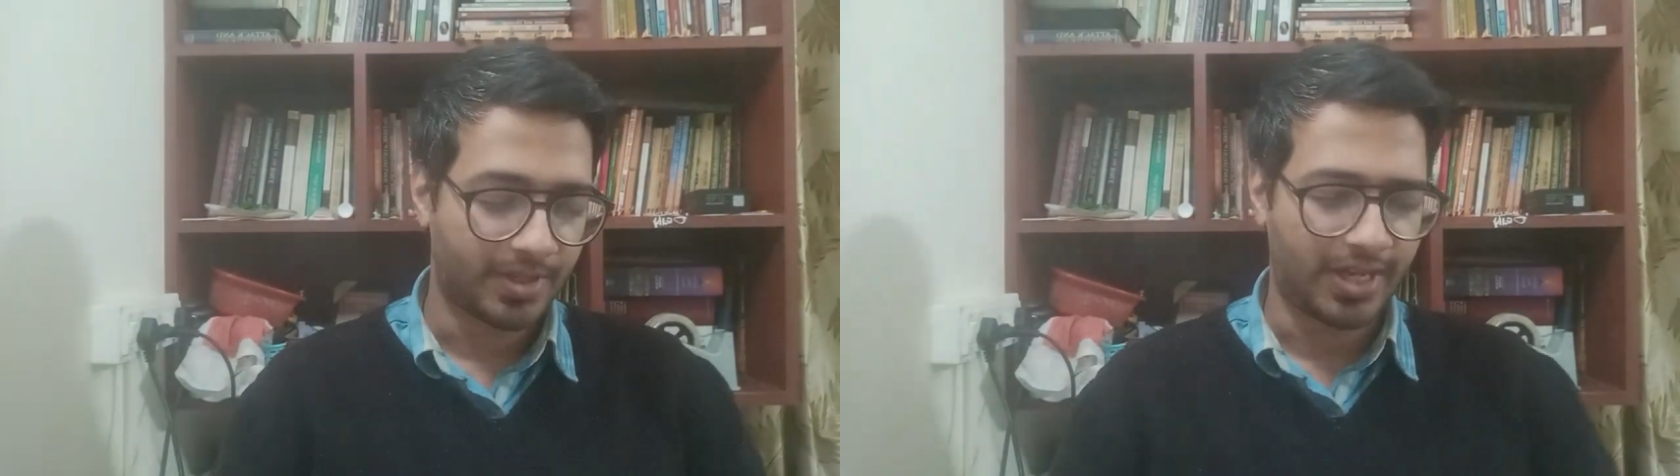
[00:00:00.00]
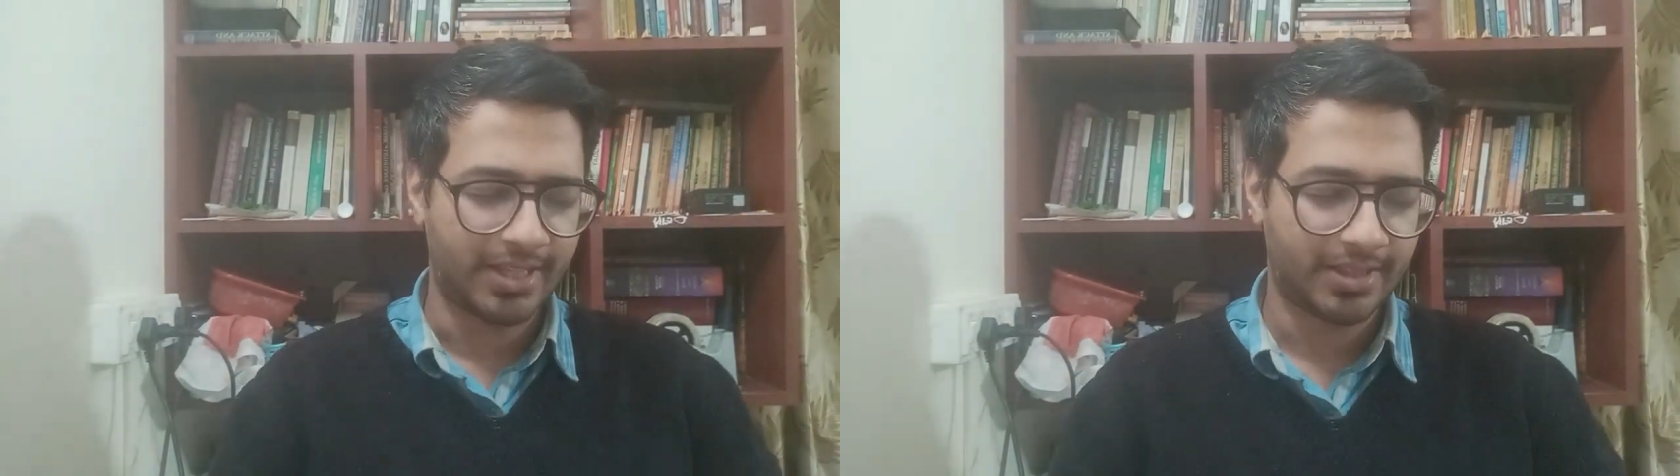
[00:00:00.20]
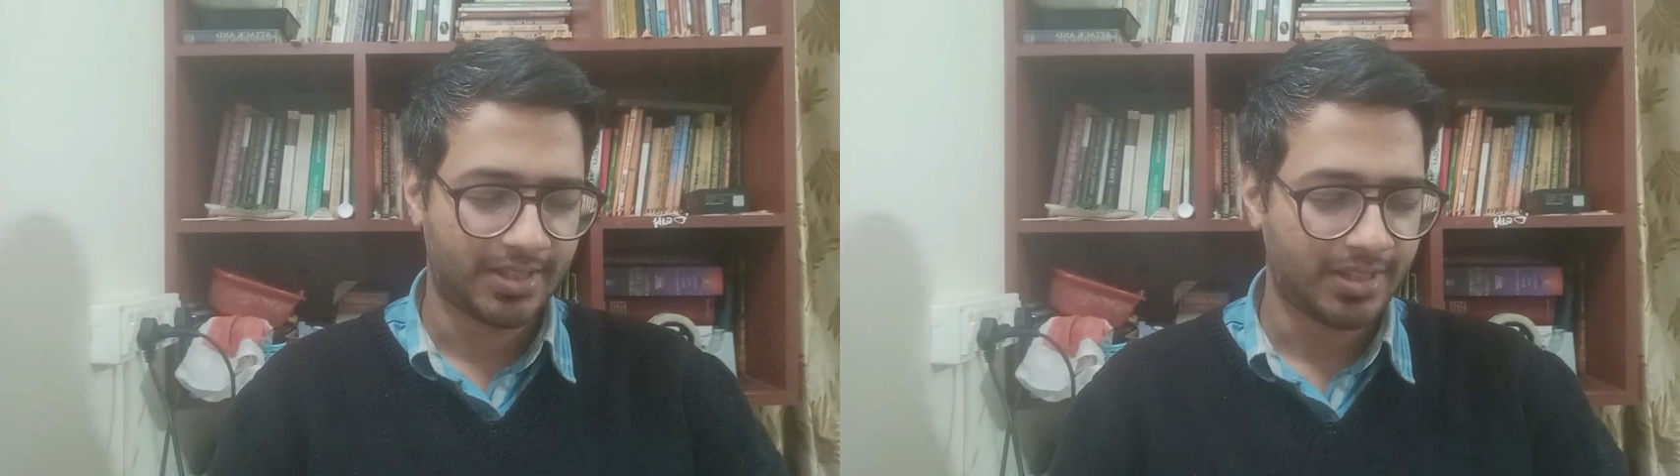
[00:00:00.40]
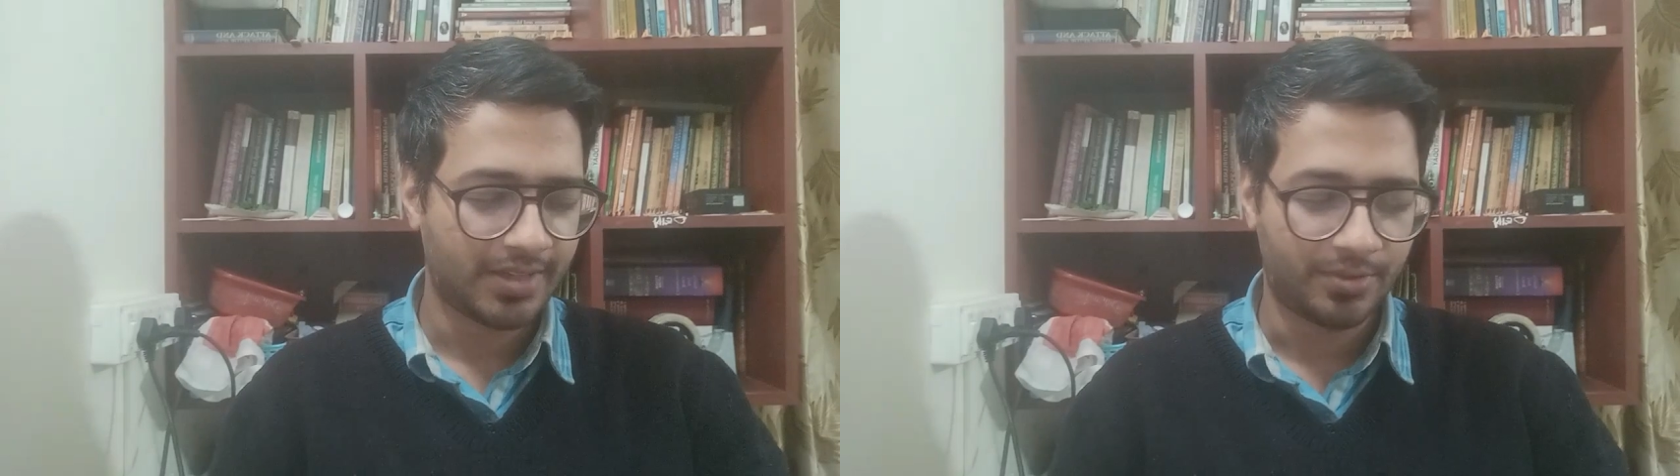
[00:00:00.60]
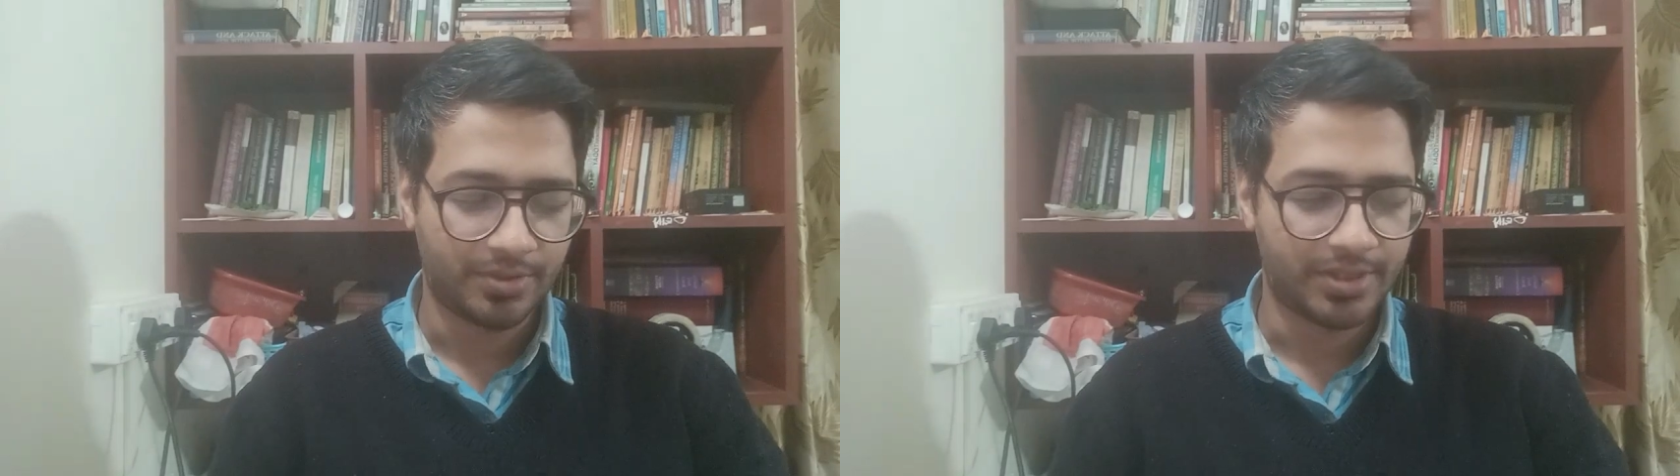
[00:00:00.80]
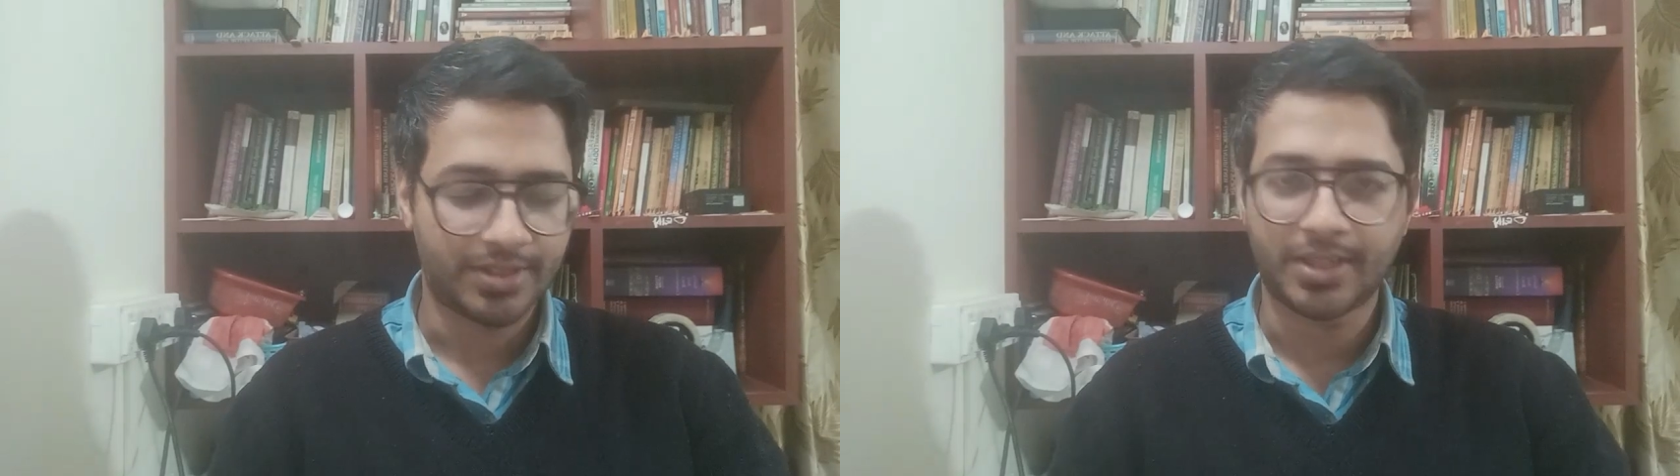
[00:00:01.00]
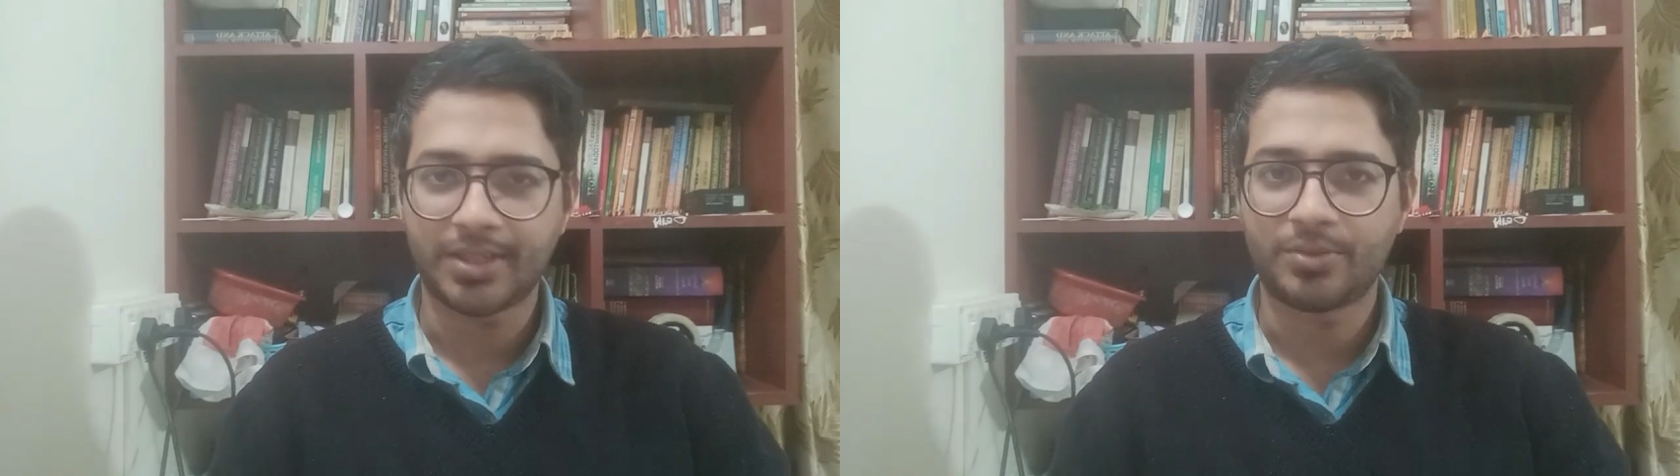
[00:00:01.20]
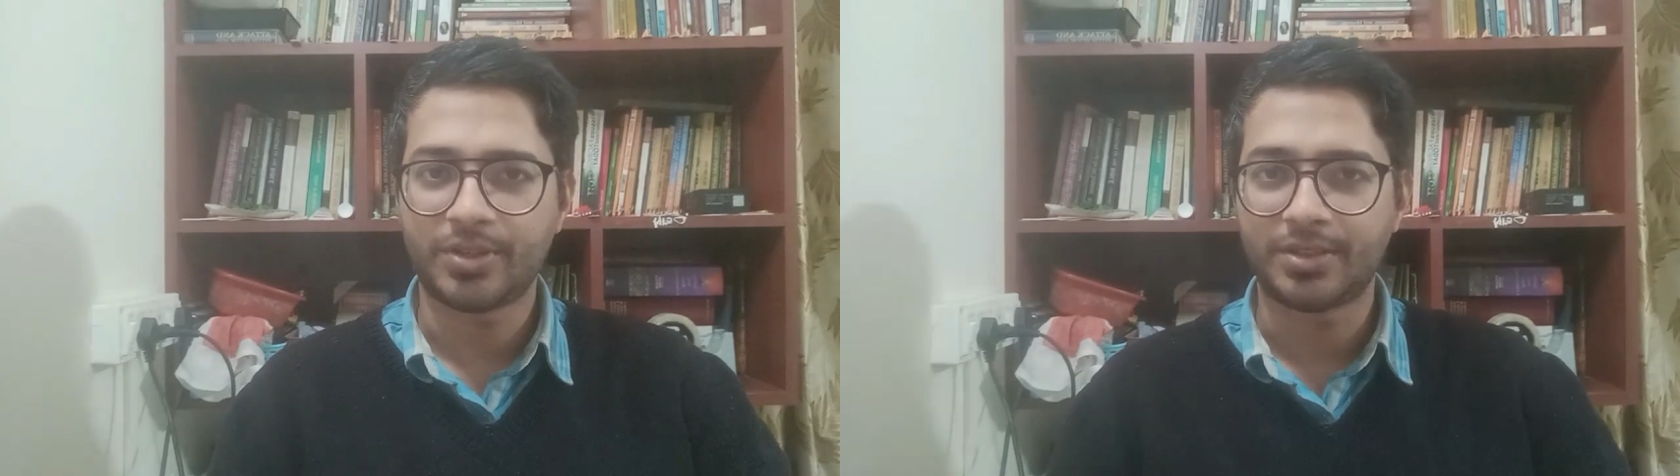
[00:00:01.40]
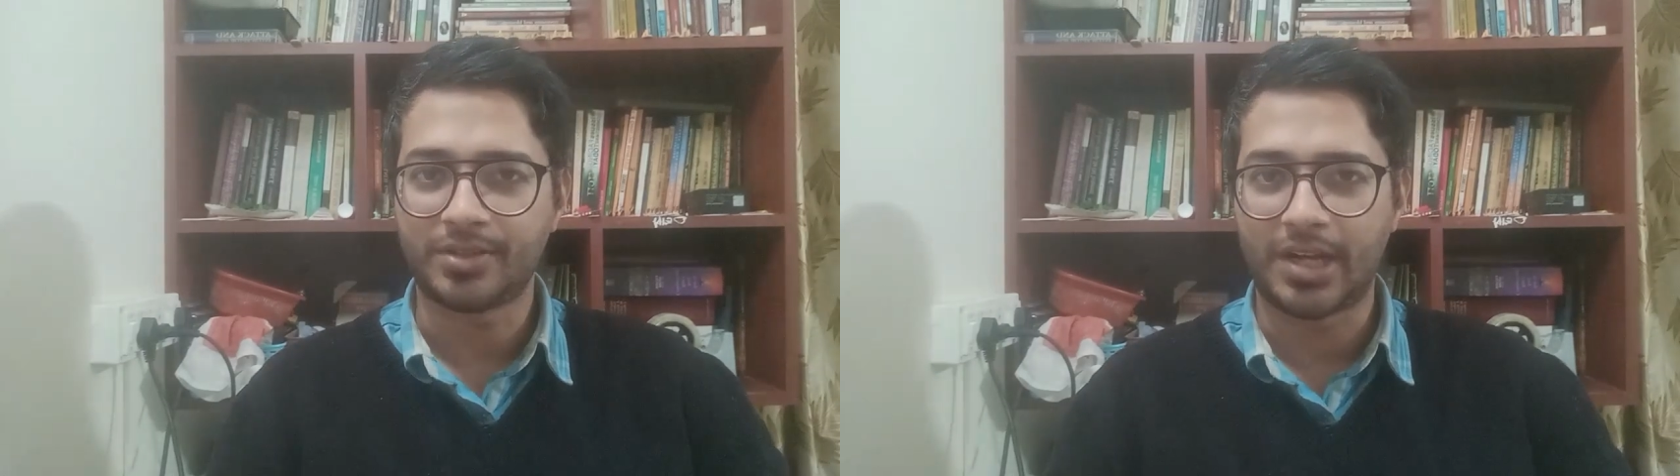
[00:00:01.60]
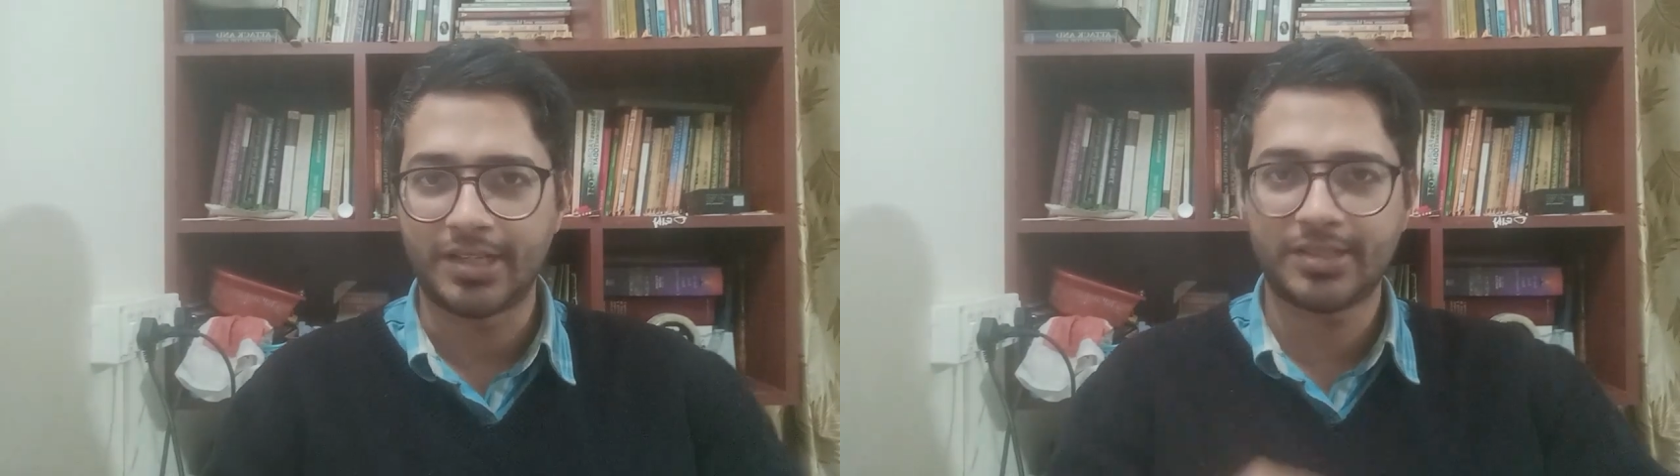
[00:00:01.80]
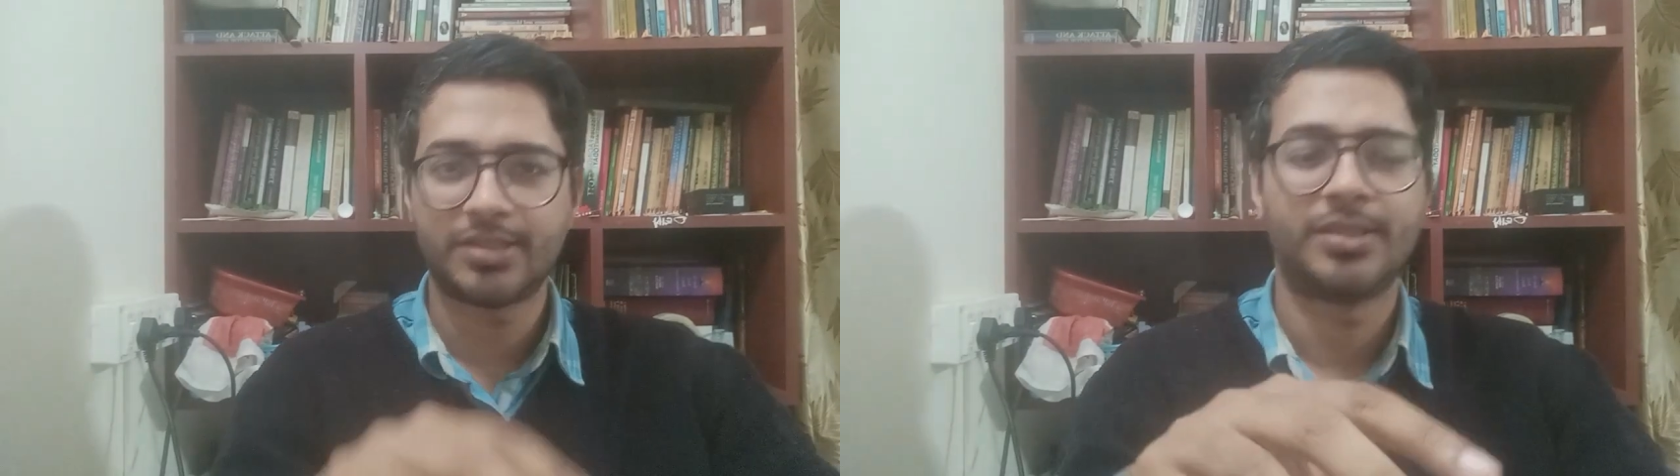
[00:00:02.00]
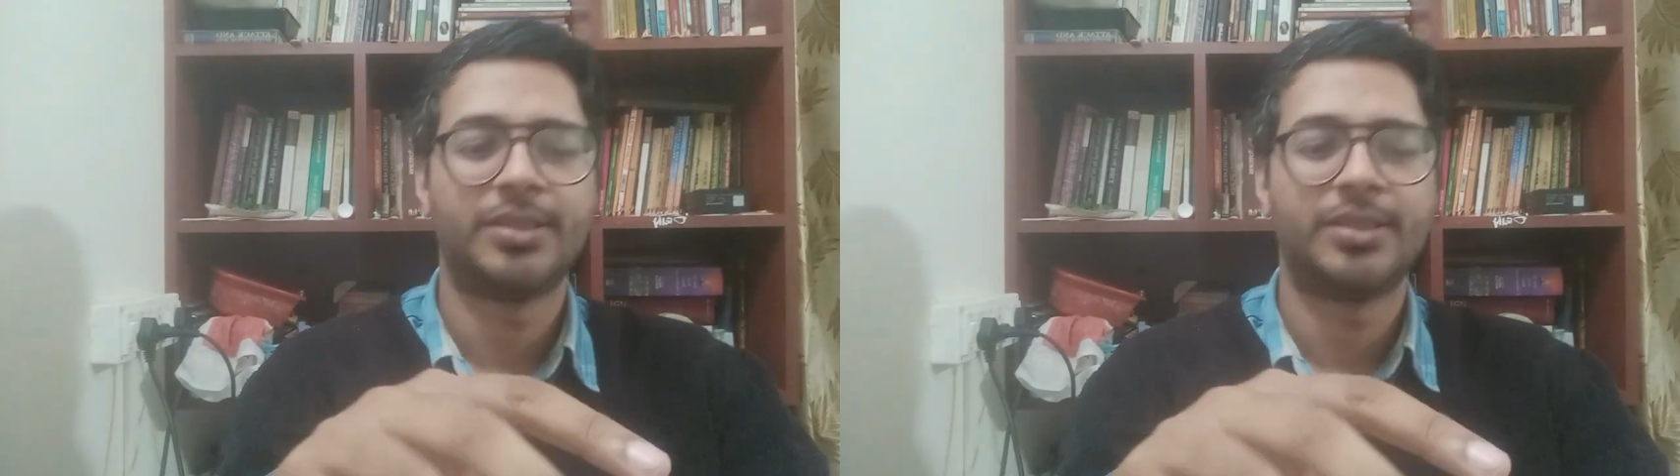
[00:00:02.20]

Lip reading: I think I've already started quite a rant.